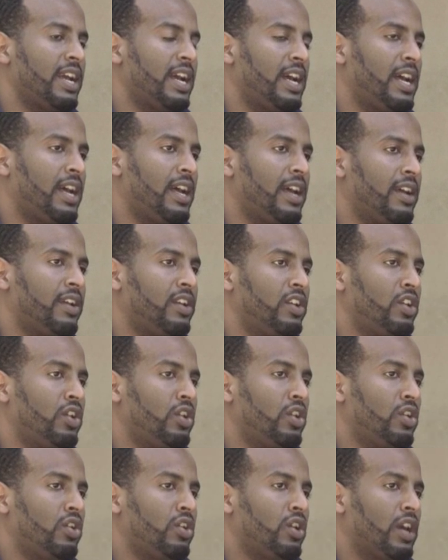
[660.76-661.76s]

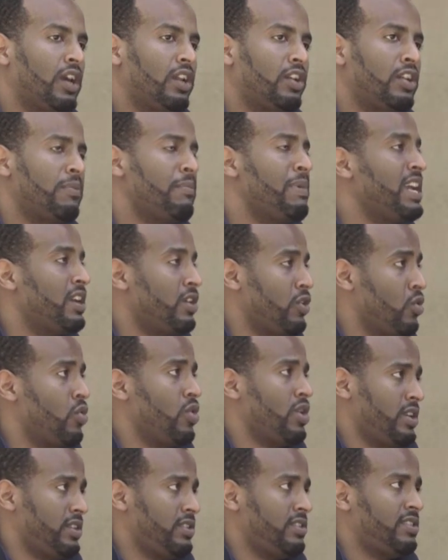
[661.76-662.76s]
to make
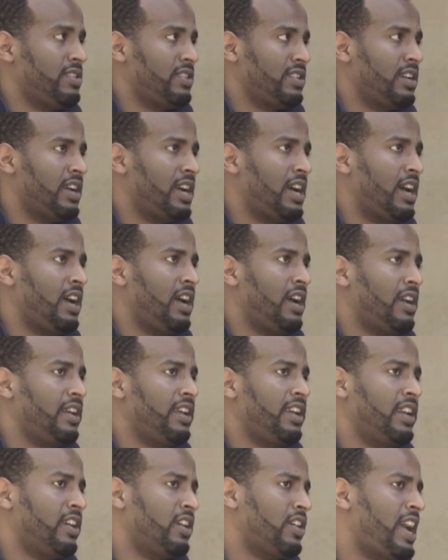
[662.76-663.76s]
noise
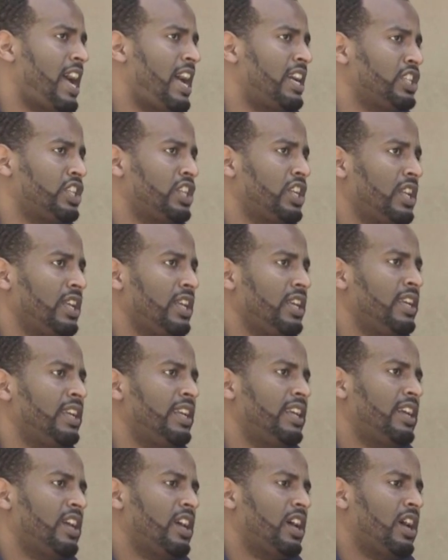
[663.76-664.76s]
internationally
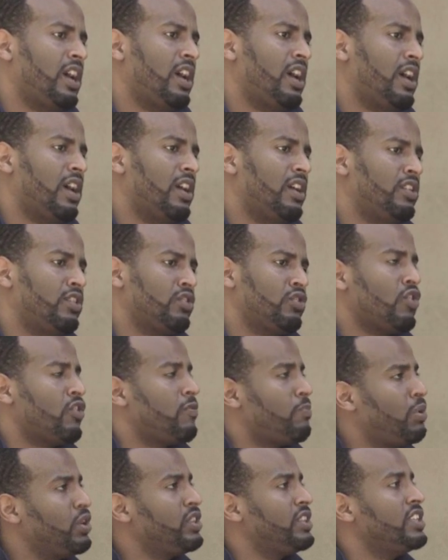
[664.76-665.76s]
to sort
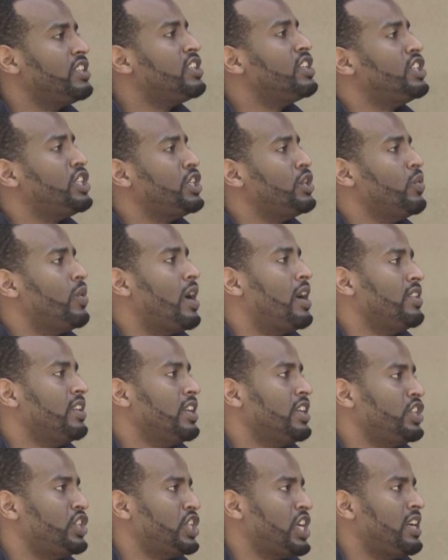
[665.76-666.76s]
of put this issue on
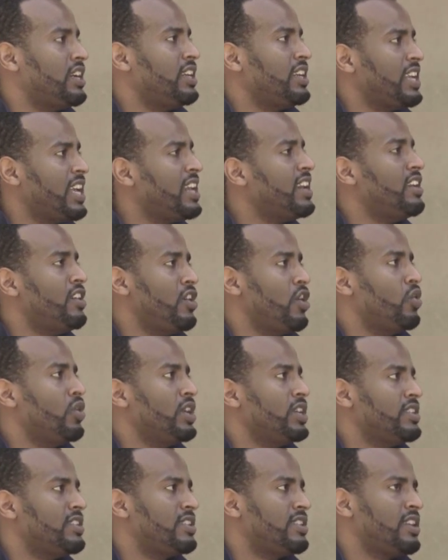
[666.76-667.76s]
the agenda, get it
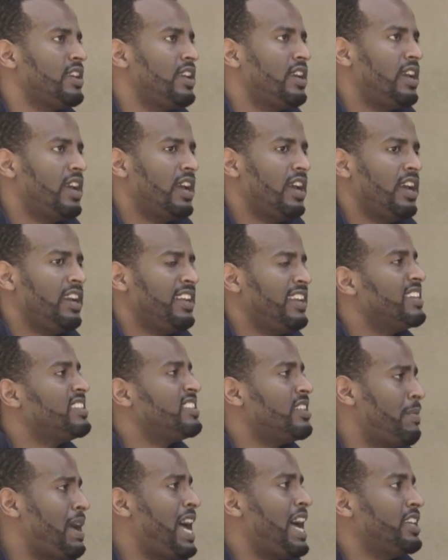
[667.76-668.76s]
noticed, and get
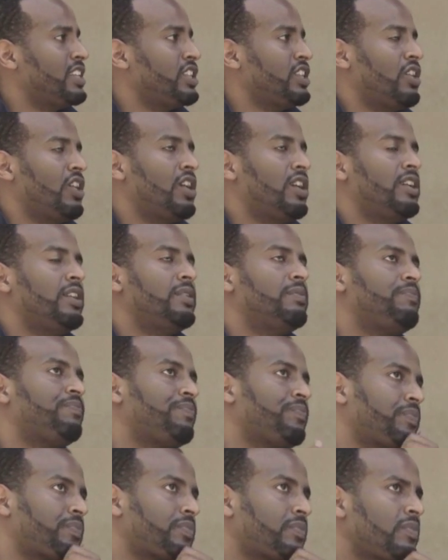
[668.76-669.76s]
some action on it.
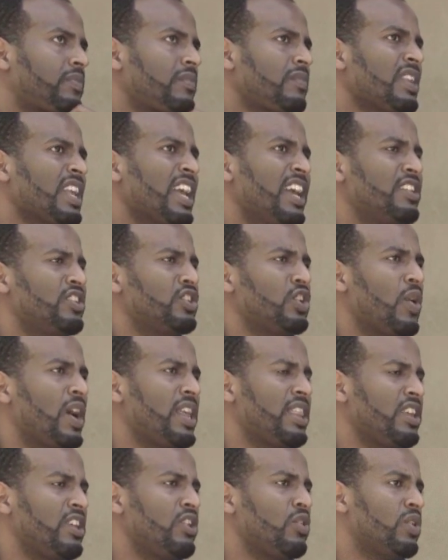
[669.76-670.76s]
And so
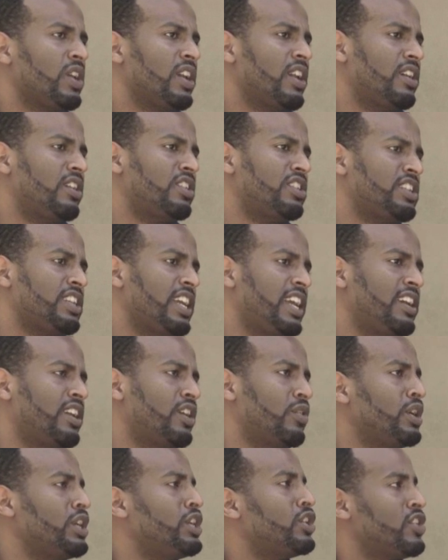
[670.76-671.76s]
I think you can understand
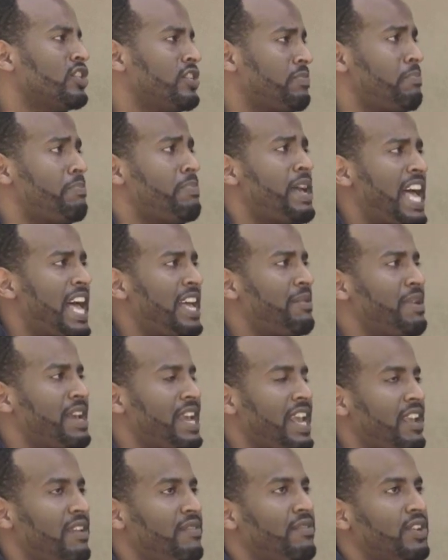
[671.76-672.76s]
Eritrea's bad
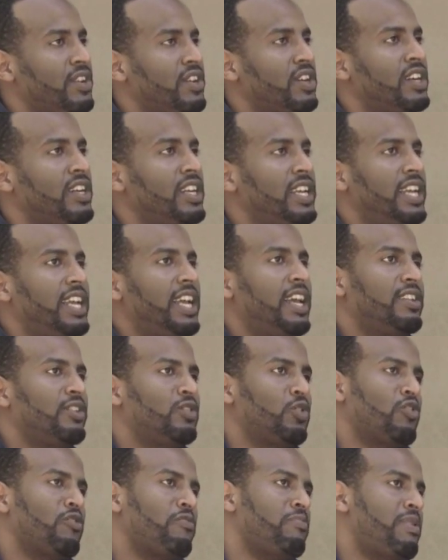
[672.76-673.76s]
behavior and
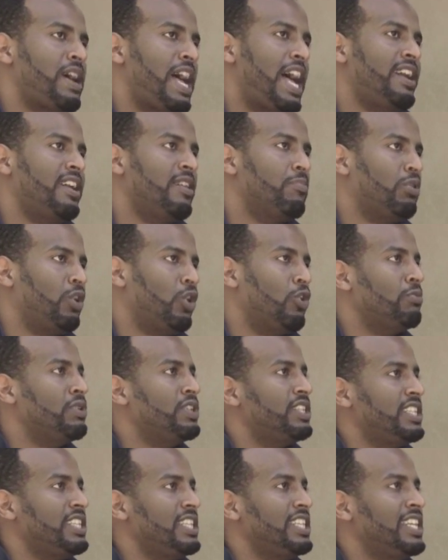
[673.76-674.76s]
sort of bad
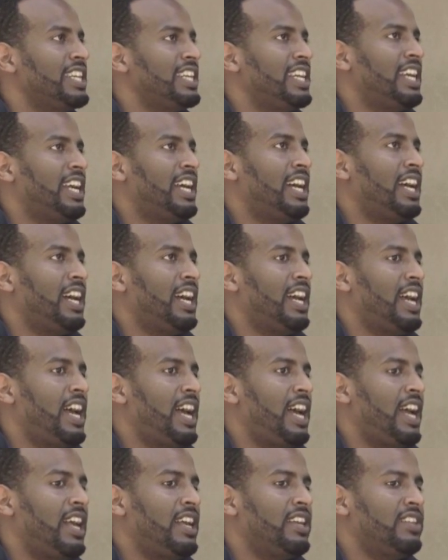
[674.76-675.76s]
diplomacy
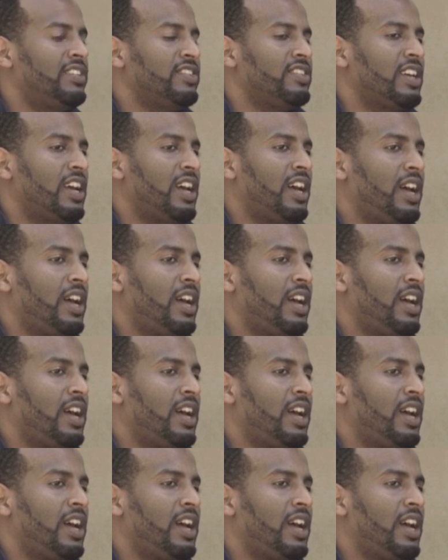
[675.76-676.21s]
as